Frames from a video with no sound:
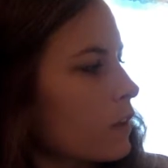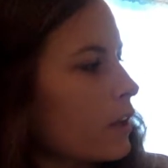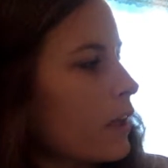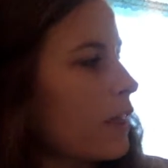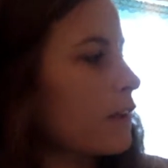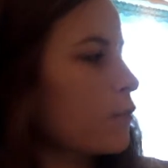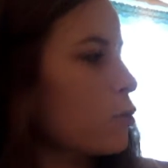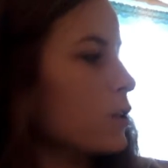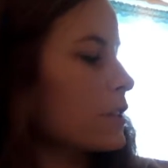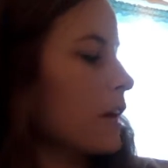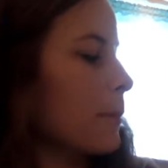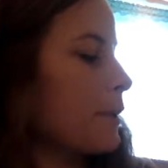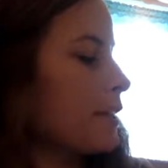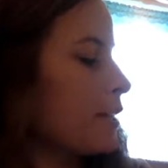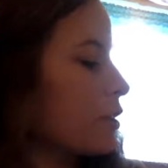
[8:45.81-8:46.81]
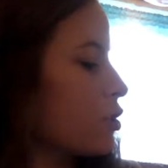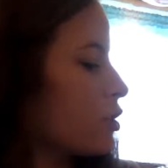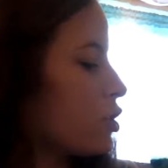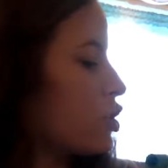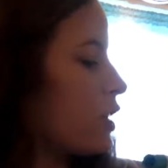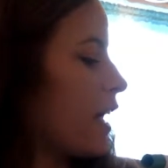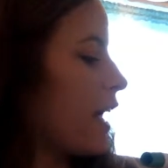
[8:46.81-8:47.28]
And, of course, how many stickers
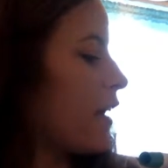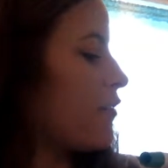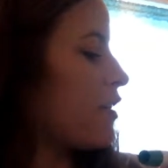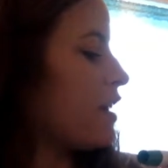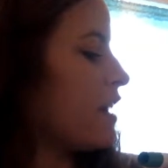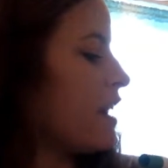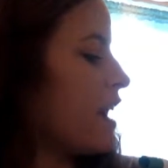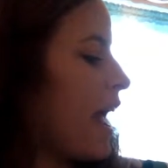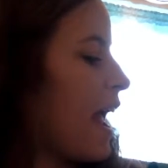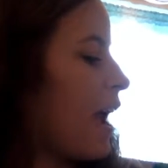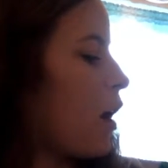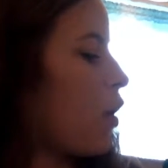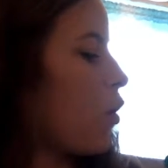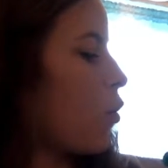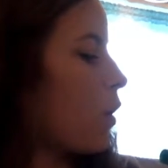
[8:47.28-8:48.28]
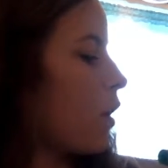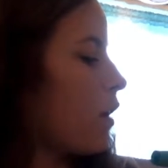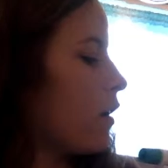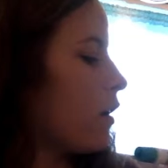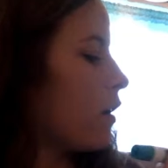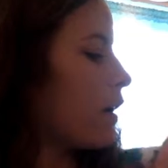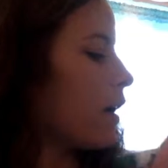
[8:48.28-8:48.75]
does she have now?
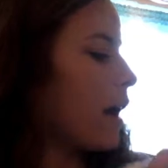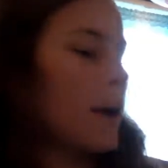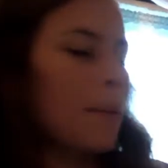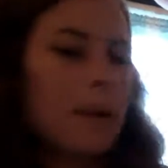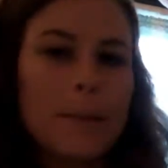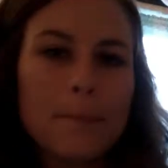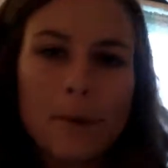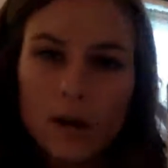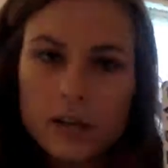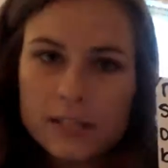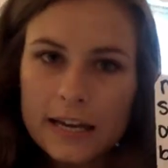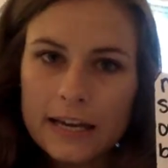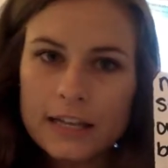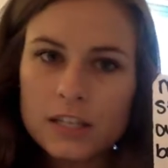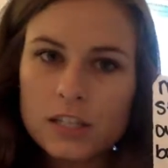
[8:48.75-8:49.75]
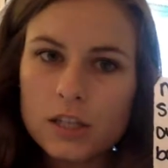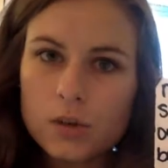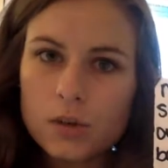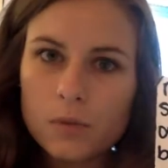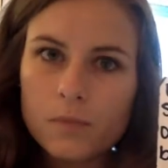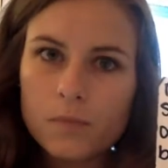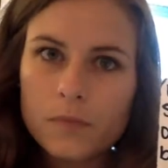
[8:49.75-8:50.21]
I might box that
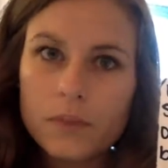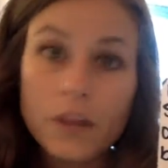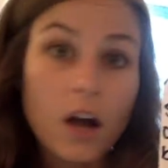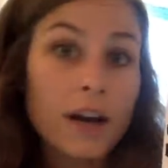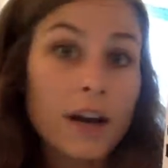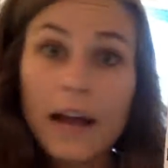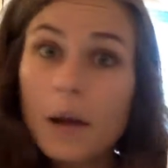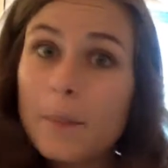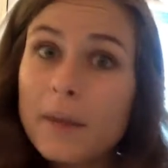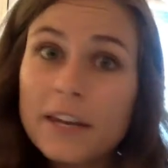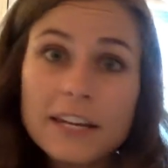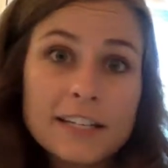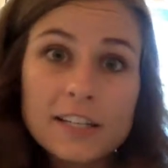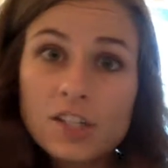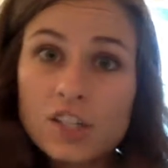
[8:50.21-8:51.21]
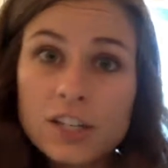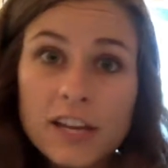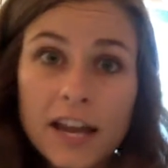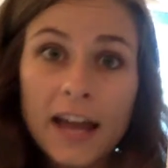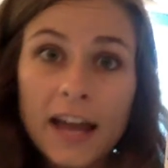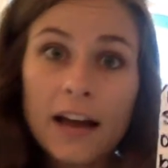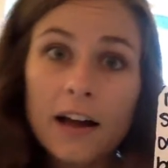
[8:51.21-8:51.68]
too. Not how many did she
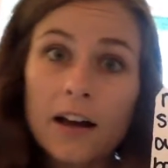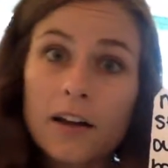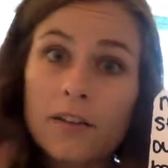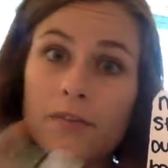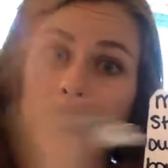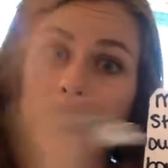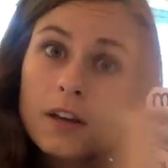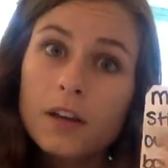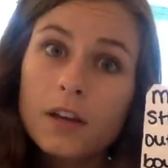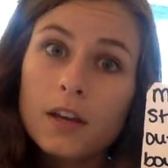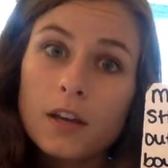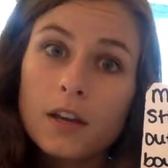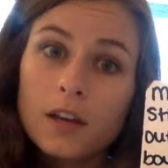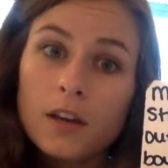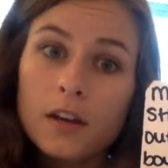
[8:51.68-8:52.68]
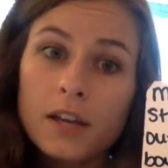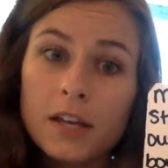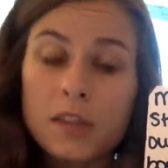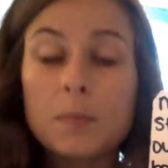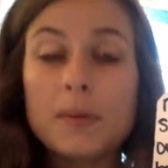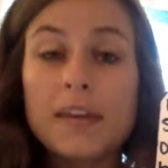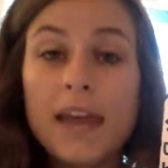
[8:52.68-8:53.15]
have
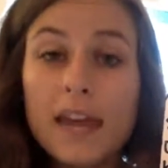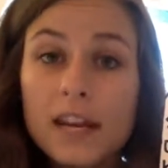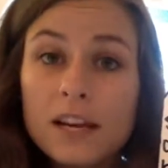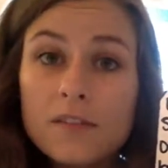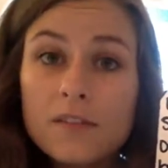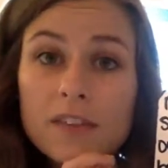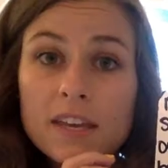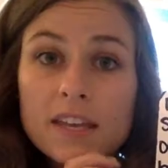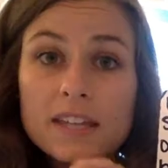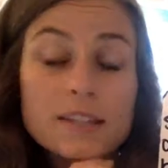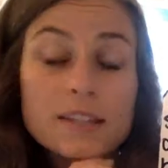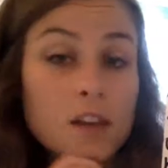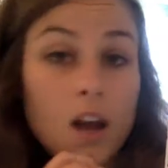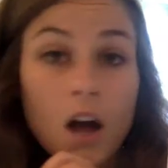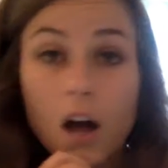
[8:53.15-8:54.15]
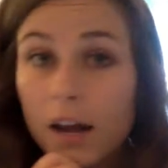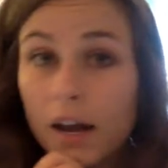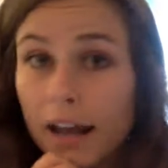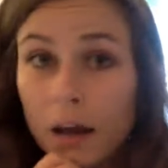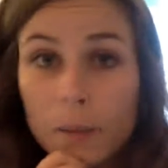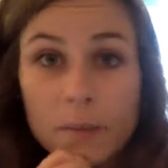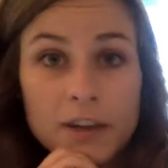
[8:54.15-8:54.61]
at the beginning of this, not
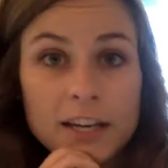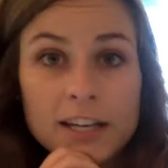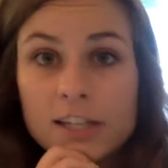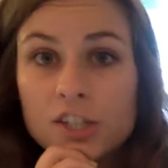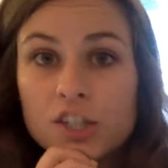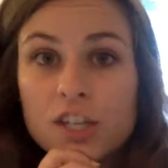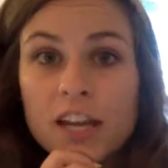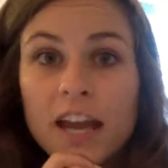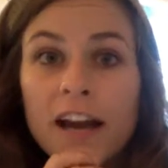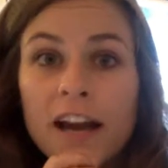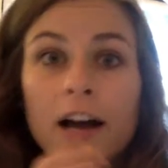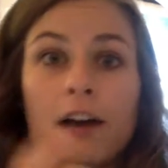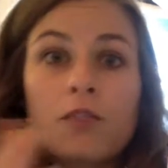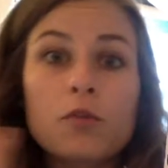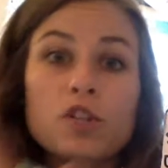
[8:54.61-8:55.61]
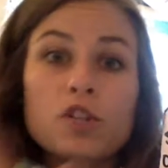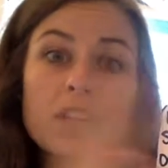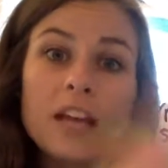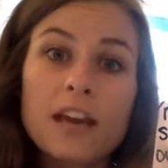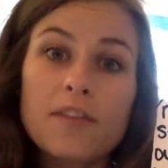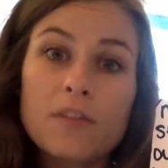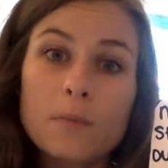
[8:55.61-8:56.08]
how many did she have when she
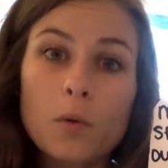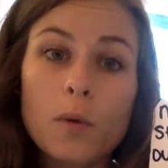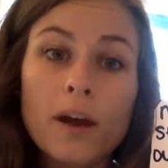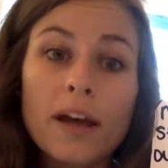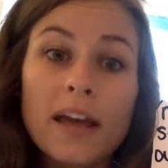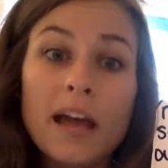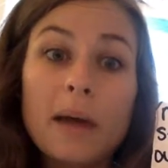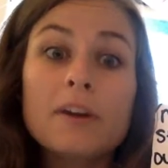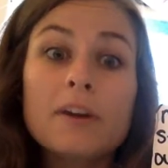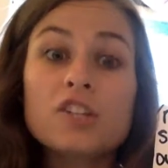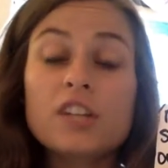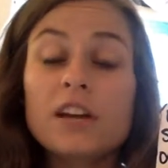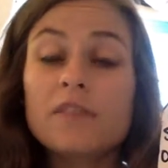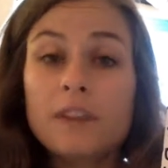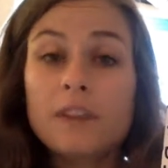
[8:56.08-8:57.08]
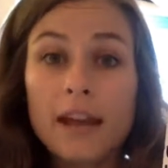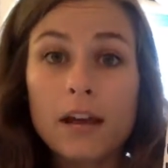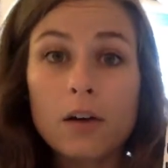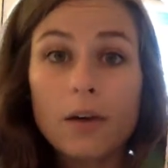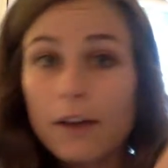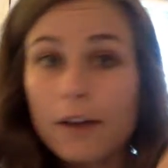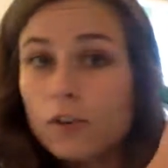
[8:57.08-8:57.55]
gave them away. How many does she have
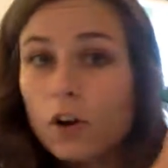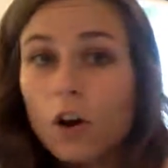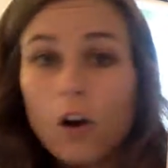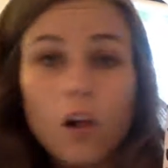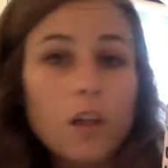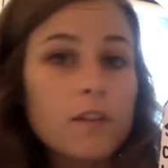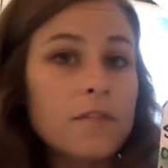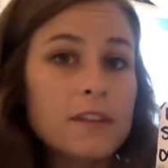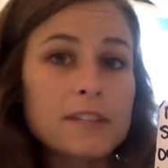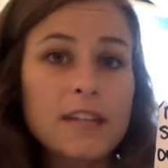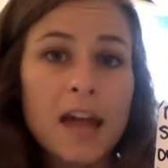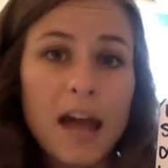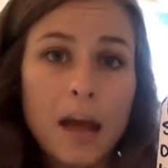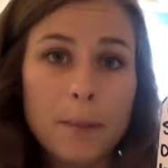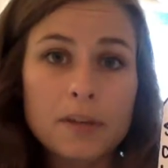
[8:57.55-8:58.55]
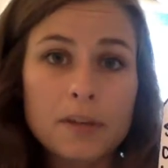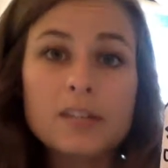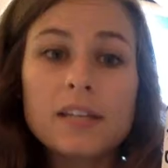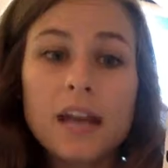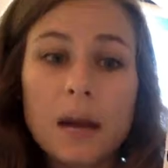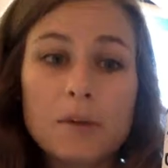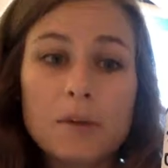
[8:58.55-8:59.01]
now? After all of this
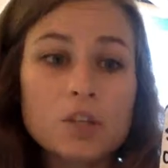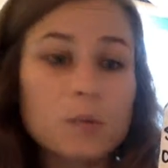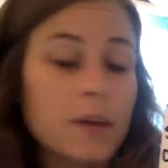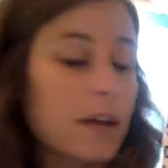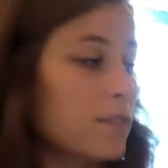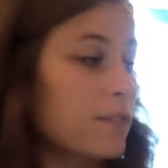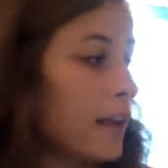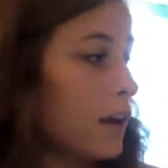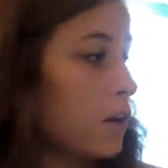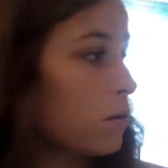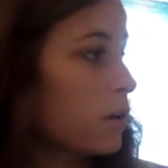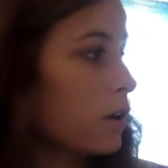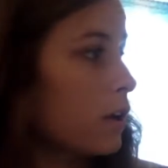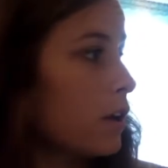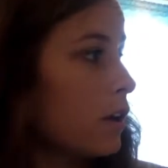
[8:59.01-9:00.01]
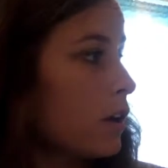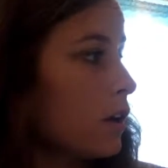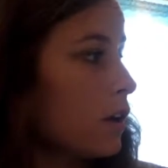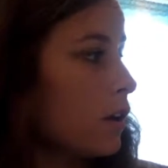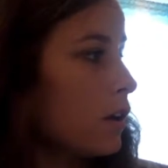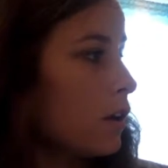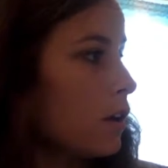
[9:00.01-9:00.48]
happened, how much do we have now?
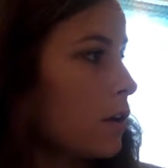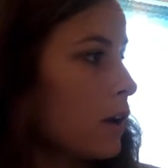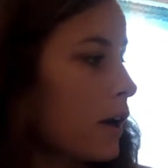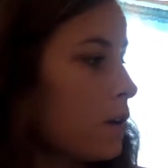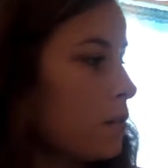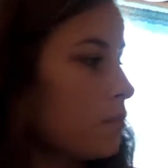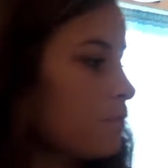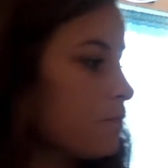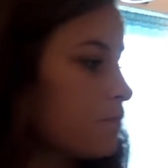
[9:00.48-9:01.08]
Okay?